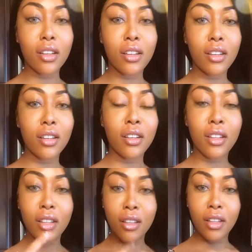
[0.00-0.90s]

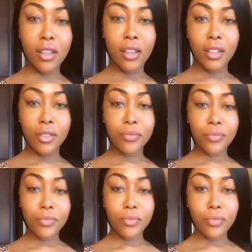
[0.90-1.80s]

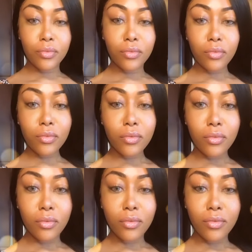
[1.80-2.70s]

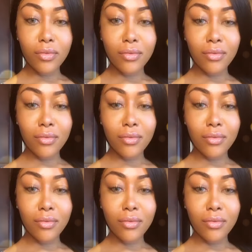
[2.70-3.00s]
(silence)